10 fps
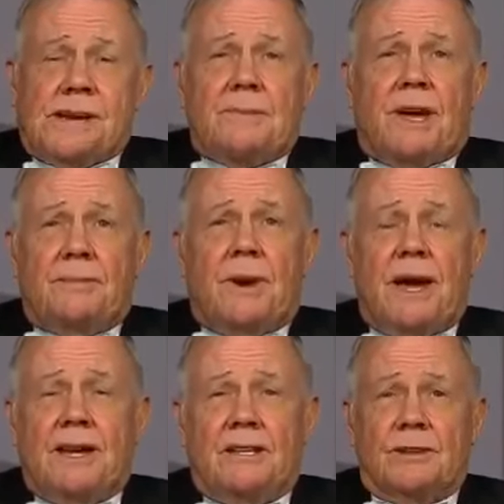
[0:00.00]
I'm not
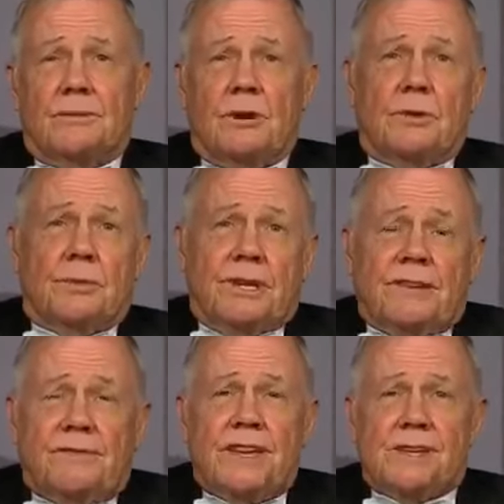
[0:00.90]
buying at the moment, but
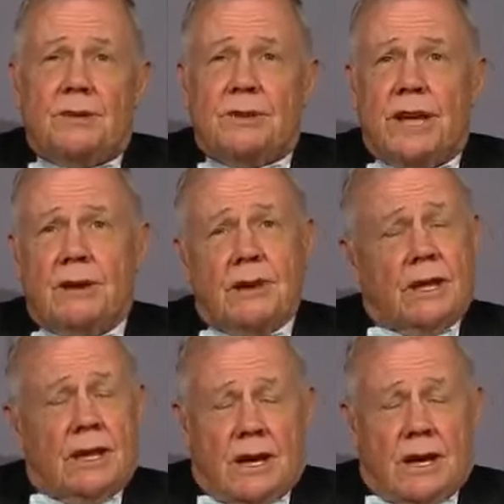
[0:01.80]
if they go down,